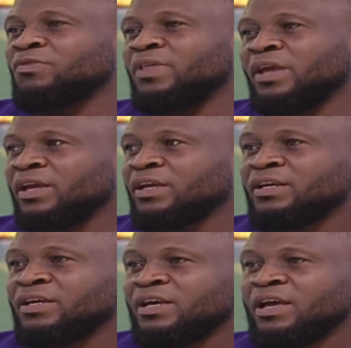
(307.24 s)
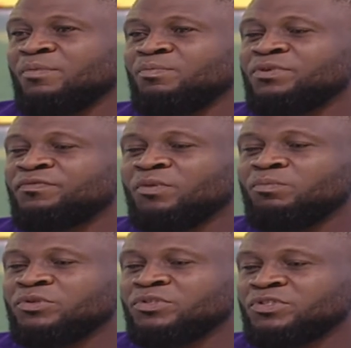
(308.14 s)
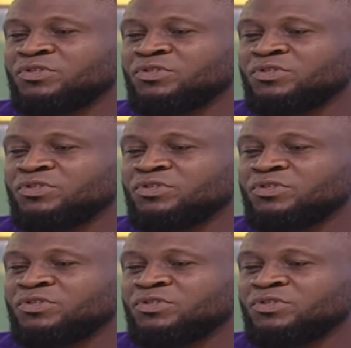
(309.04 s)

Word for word: there, uh, boot for boot,